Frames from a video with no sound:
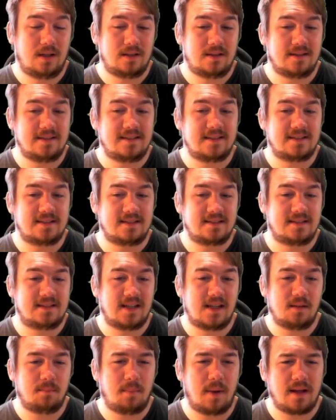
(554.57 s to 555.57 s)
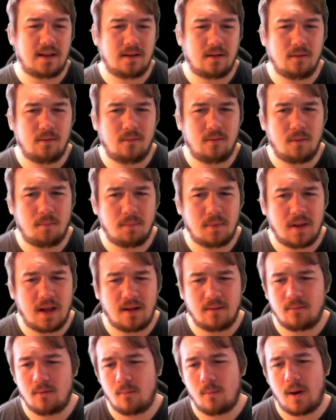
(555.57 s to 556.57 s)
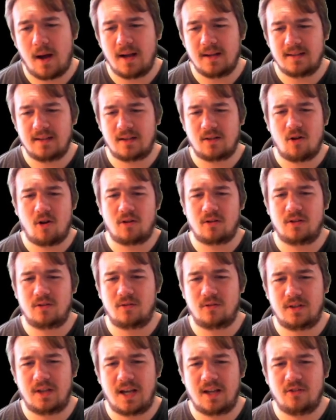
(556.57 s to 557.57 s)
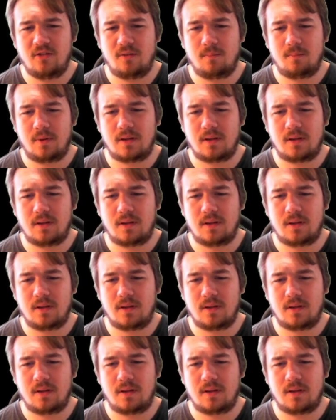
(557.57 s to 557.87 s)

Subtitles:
this is still better for white according to the engine,